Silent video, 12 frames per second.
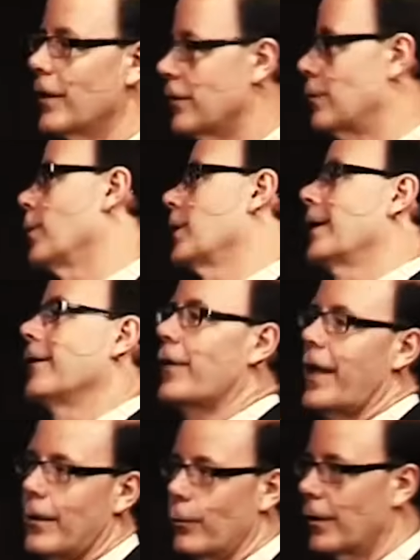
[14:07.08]
this, and we're going to give
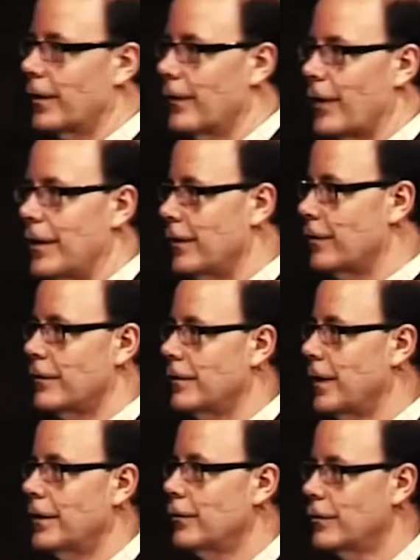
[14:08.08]
that, and we're going to give that. And he says,
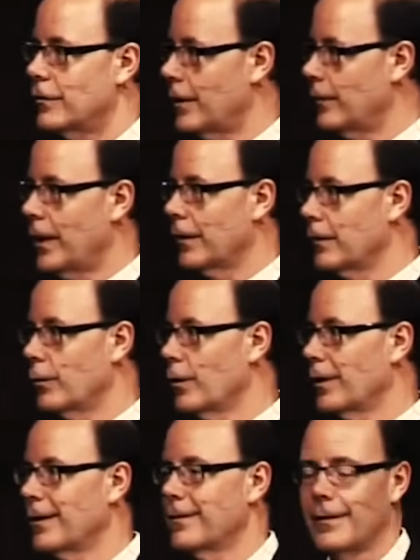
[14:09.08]
Not interested. I'm not going to
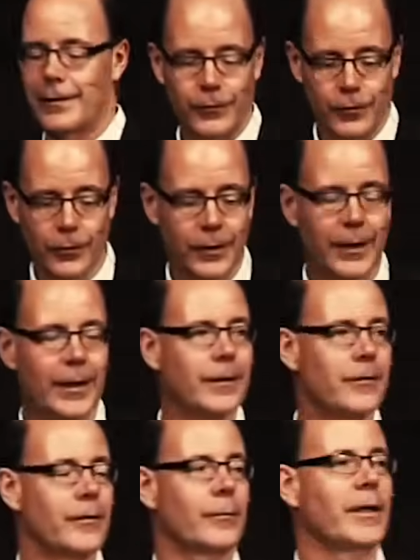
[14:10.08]
work on Sunday. It's the only day I
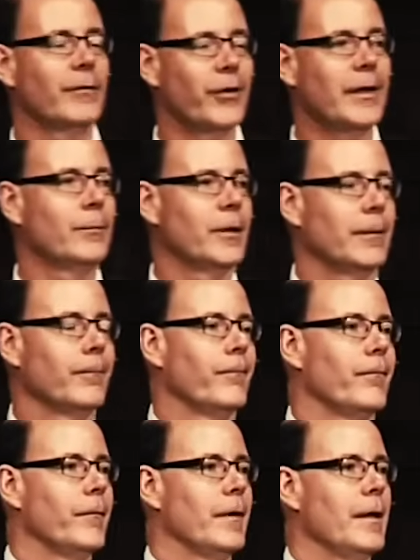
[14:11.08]
get to see my family
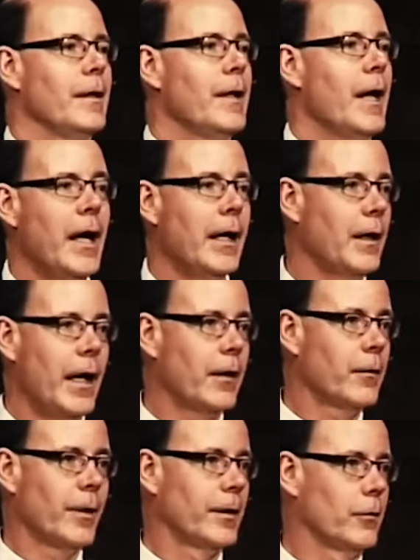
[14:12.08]
and
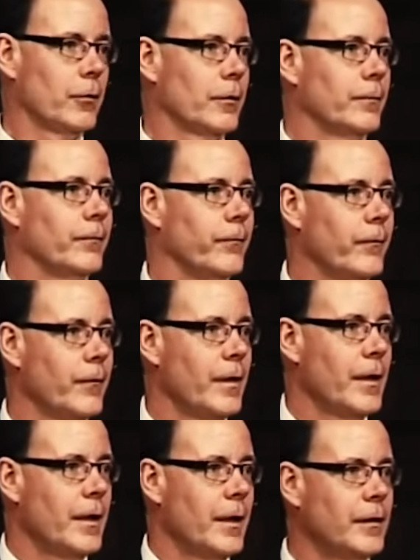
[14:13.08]
honor my Lord. And
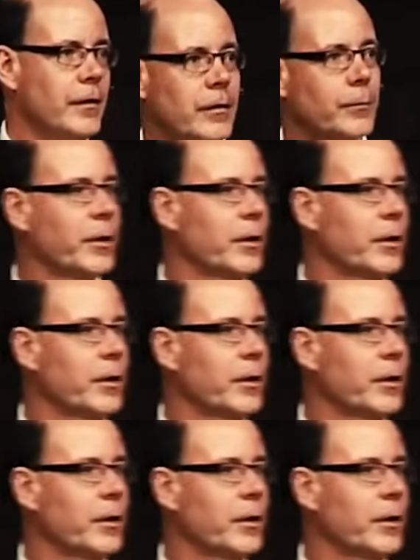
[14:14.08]
they said,